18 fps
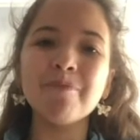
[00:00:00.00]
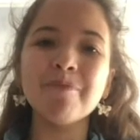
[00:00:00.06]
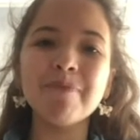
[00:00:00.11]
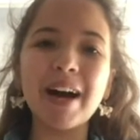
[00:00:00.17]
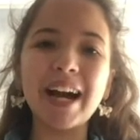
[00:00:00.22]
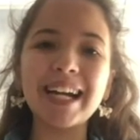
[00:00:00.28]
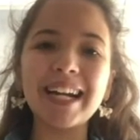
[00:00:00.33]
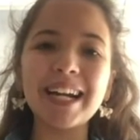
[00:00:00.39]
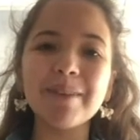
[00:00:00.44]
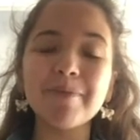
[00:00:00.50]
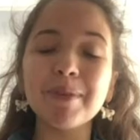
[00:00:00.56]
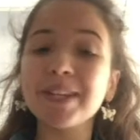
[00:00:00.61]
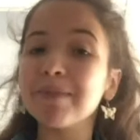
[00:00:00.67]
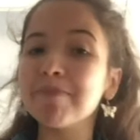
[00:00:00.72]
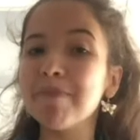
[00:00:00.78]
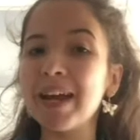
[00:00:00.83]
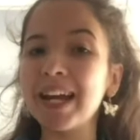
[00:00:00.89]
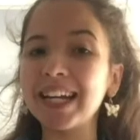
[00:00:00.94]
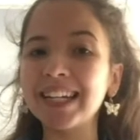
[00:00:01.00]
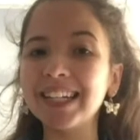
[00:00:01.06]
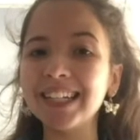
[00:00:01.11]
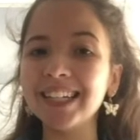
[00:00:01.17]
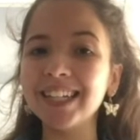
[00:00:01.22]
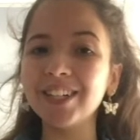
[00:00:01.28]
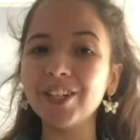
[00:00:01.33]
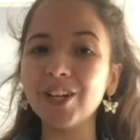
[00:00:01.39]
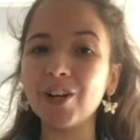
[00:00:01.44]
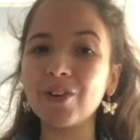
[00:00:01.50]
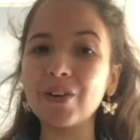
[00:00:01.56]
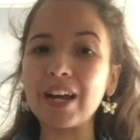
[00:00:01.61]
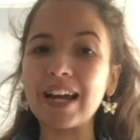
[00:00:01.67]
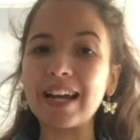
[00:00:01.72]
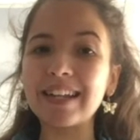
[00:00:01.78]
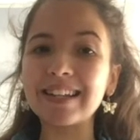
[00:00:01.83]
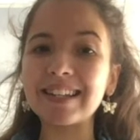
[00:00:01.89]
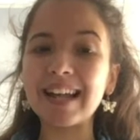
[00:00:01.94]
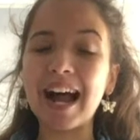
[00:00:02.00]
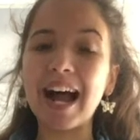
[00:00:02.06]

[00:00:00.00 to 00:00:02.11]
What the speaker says: My name is Megan Quinones.